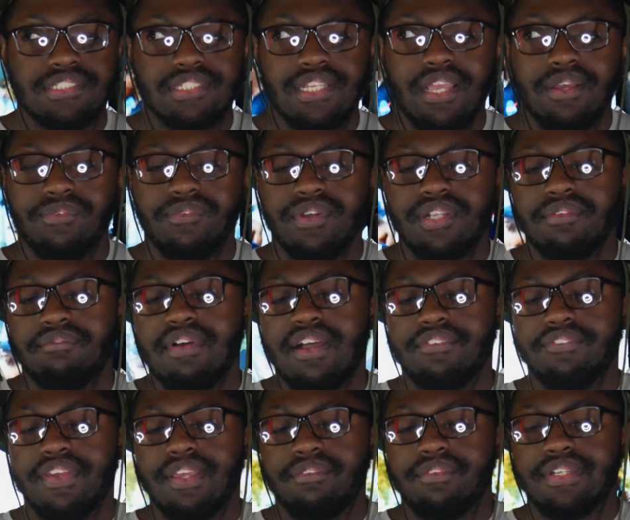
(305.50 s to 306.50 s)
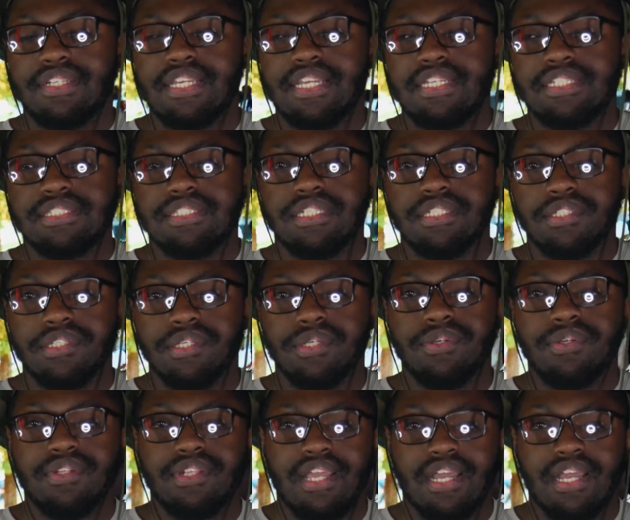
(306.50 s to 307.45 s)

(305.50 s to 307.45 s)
like one of my favorite things to do.